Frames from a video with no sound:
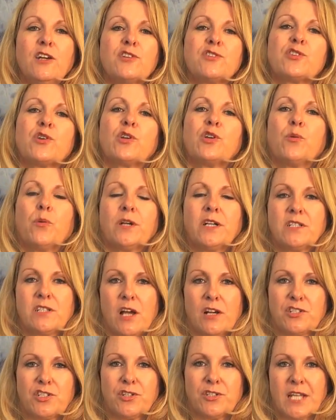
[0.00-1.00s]
So you want to
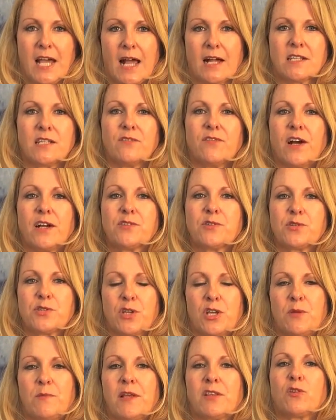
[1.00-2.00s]
talk to your tax advisor
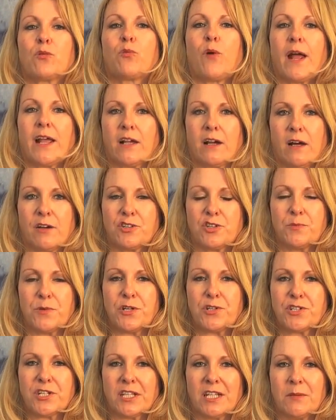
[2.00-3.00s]
so you make the right
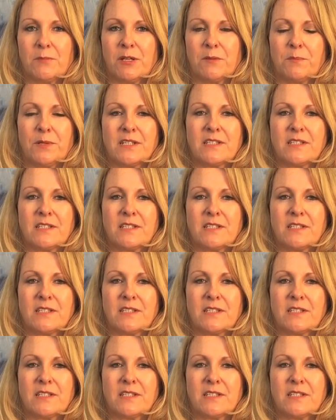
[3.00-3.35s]
contribution limit.